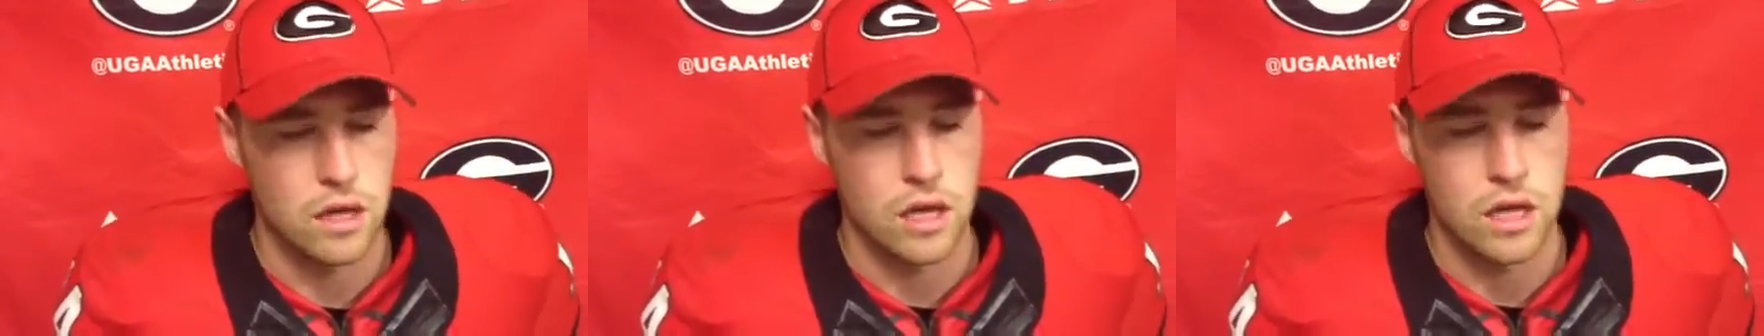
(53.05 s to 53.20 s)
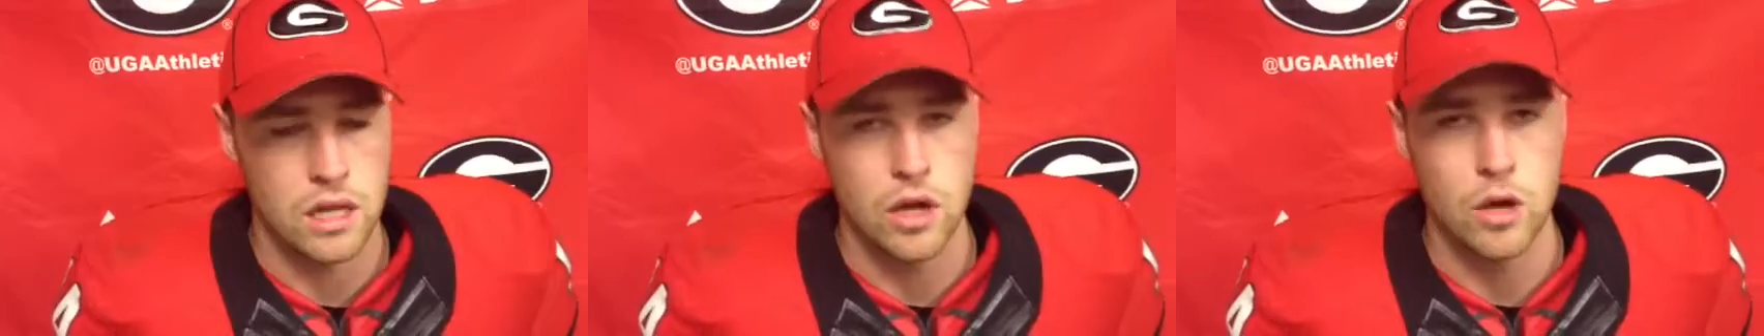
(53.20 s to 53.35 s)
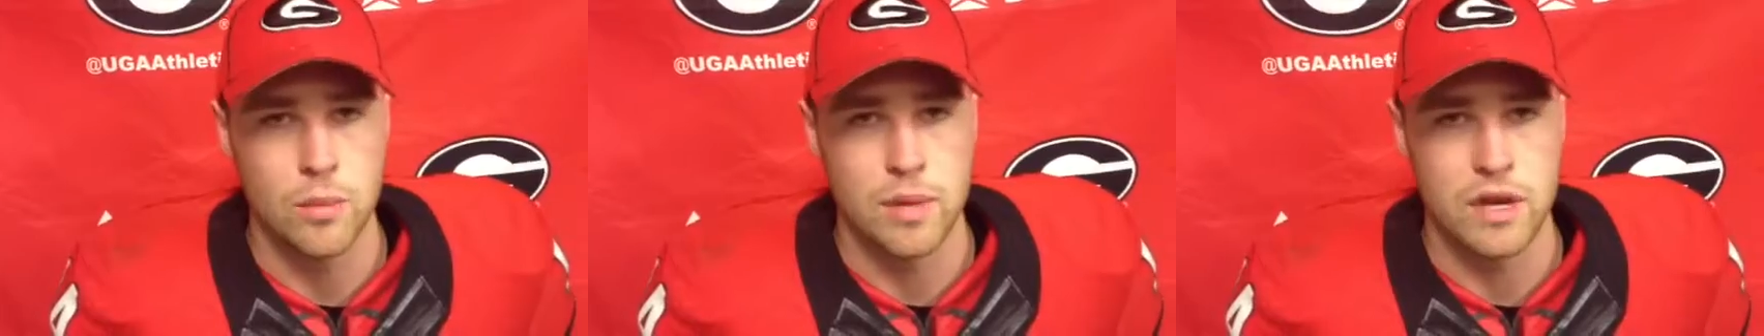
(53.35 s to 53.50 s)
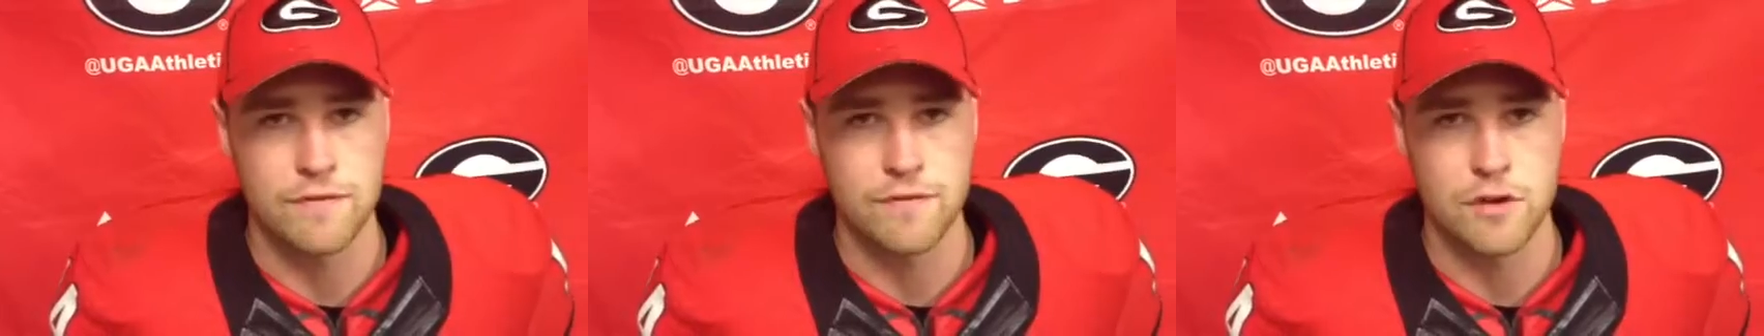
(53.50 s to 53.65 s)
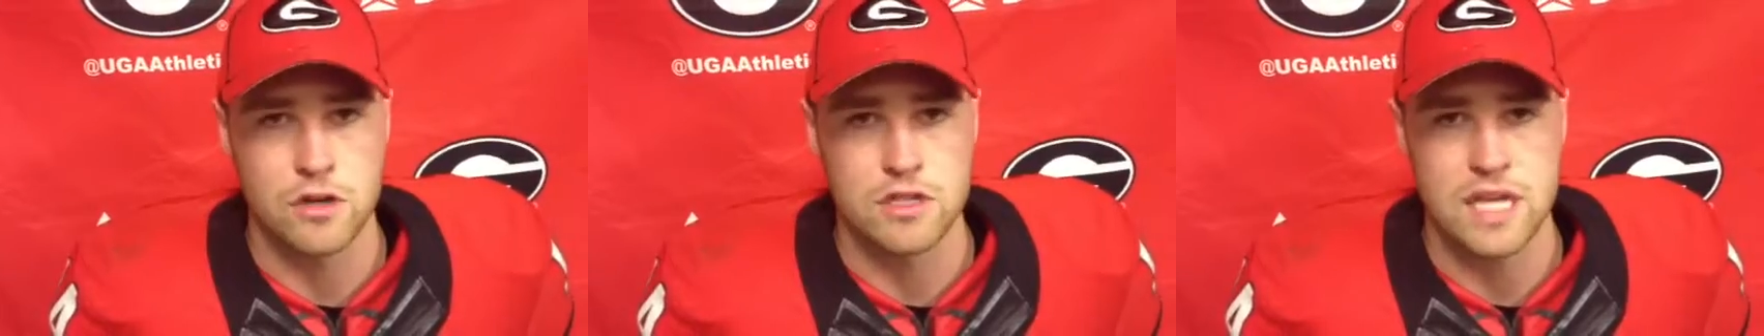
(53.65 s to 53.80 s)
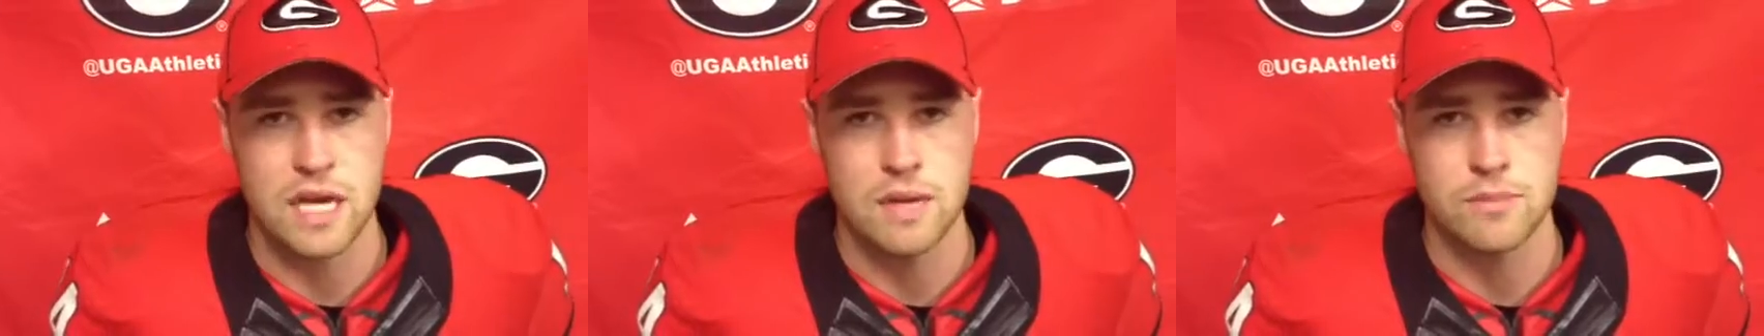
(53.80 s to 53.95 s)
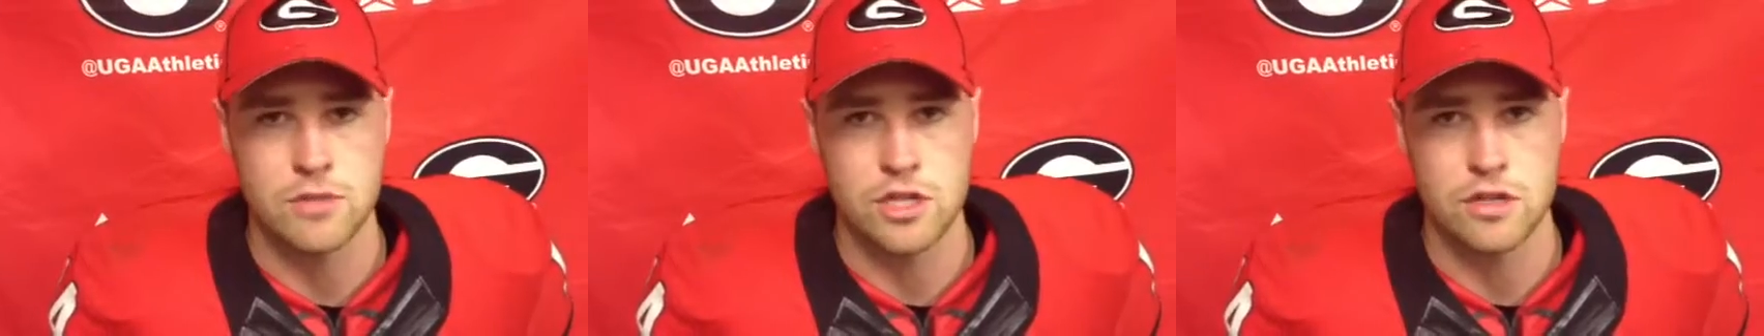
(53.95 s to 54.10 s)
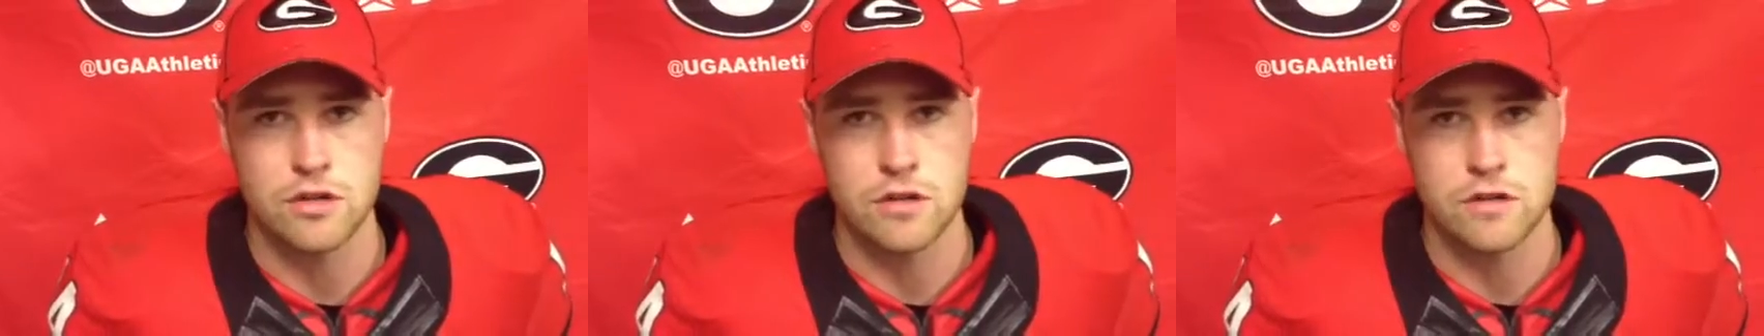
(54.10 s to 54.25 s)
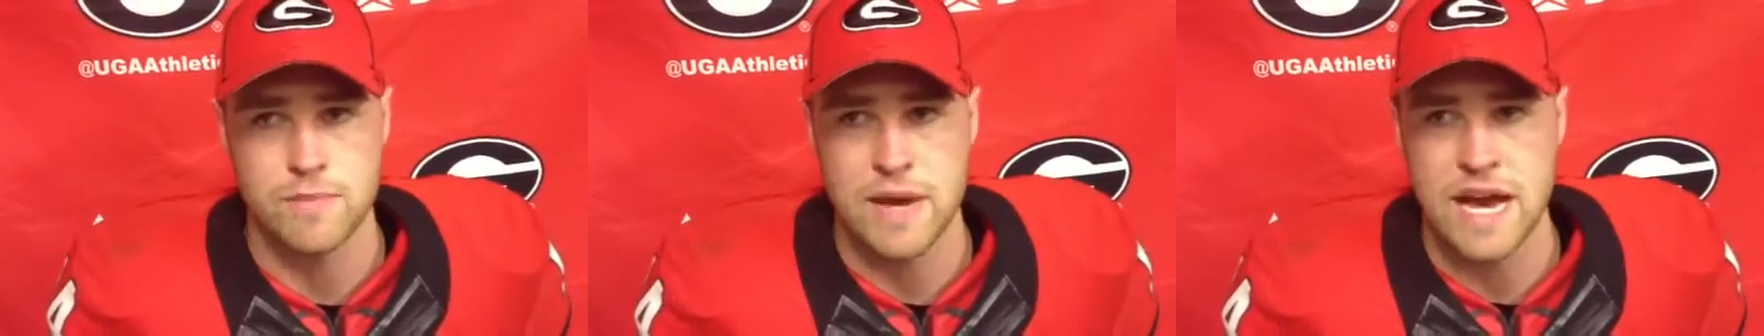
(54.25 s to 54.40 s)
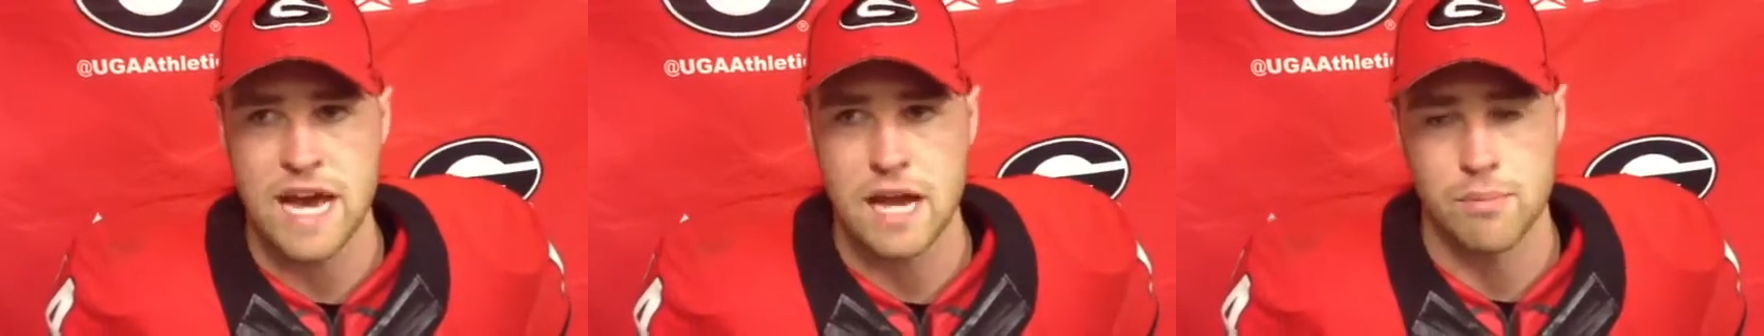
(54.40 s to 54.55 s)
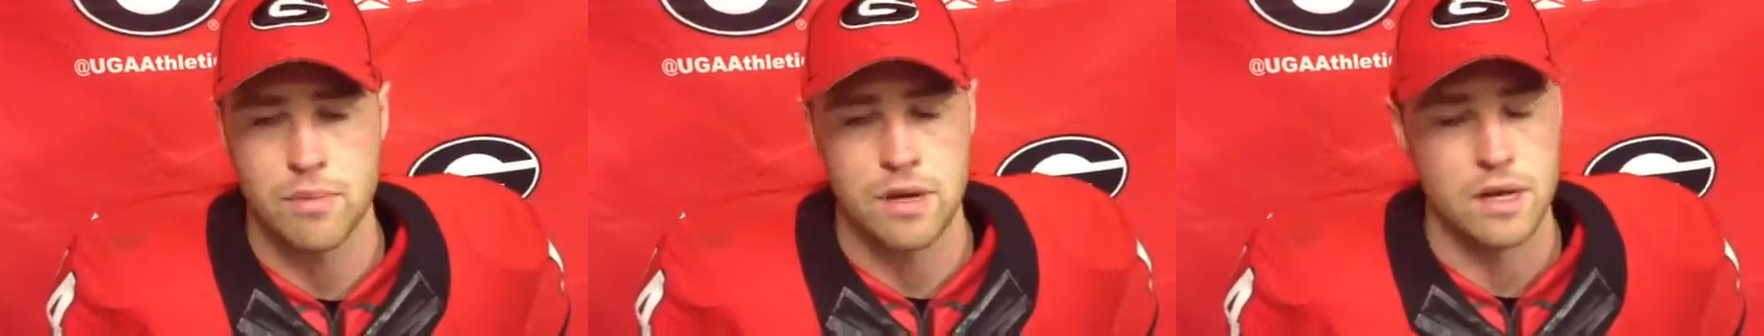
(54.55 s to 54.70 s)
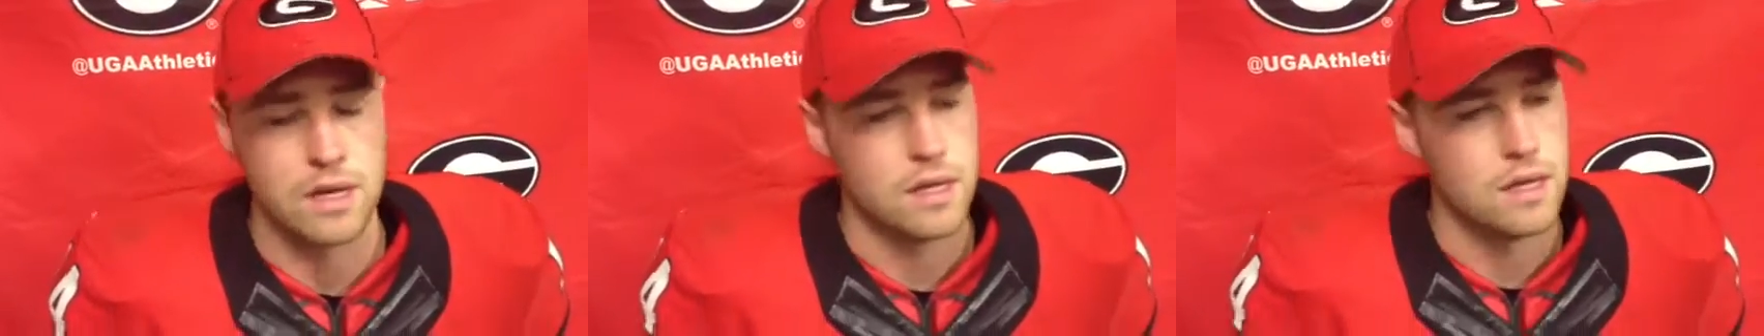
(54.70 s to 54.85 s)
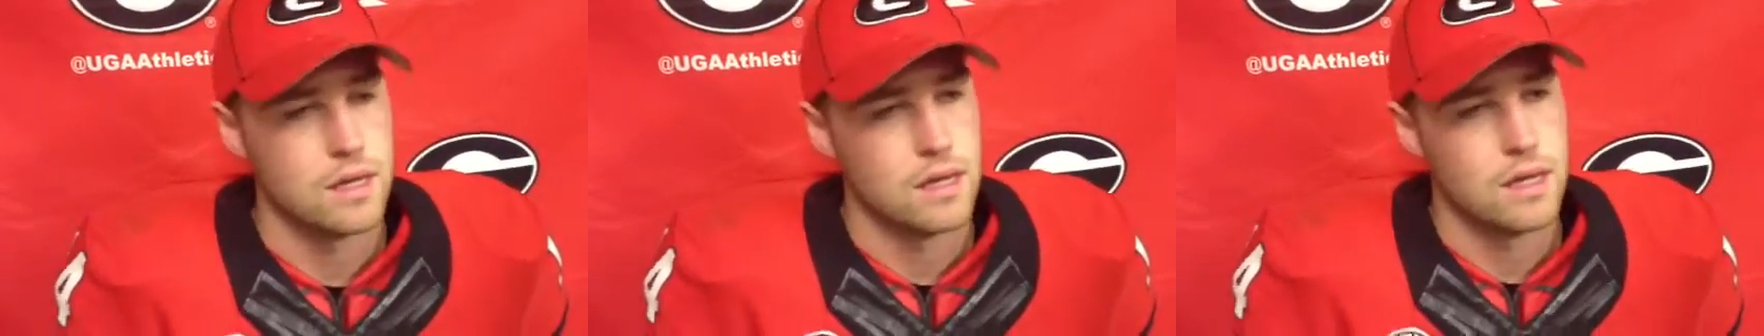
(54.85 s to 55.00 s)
a little bit of first game jitters back, but